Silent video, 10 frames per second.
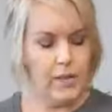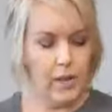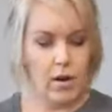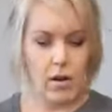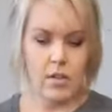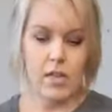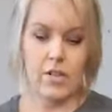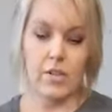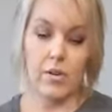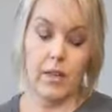There are
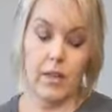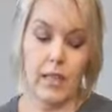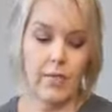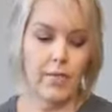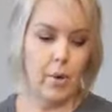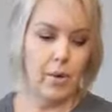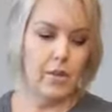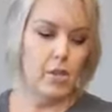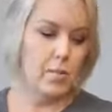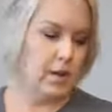sagey green leaf
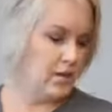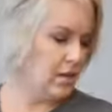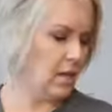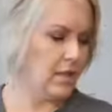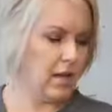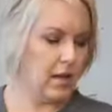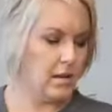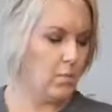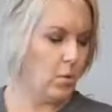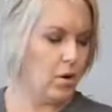foliage sprays coming in,
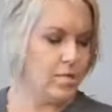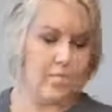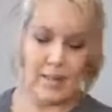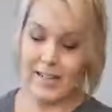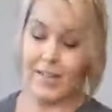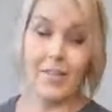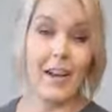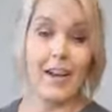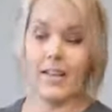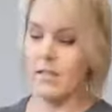more bendy
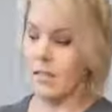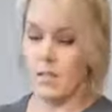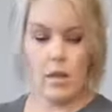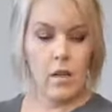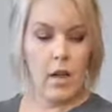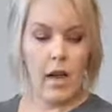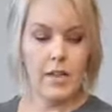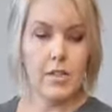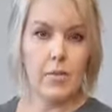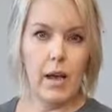vines. I
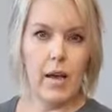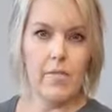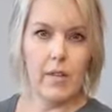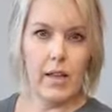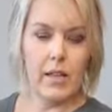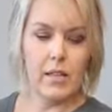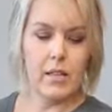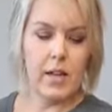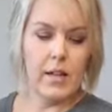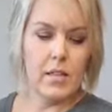do have like this
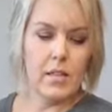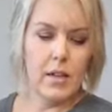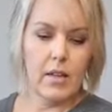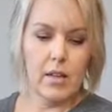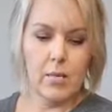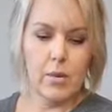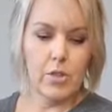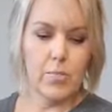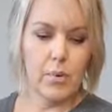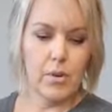kind of succulent which
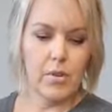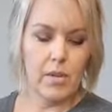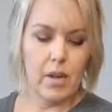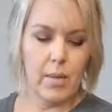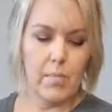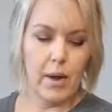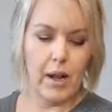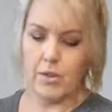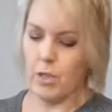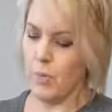borders on a
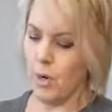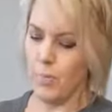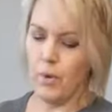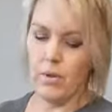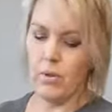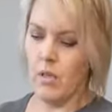brownish purple.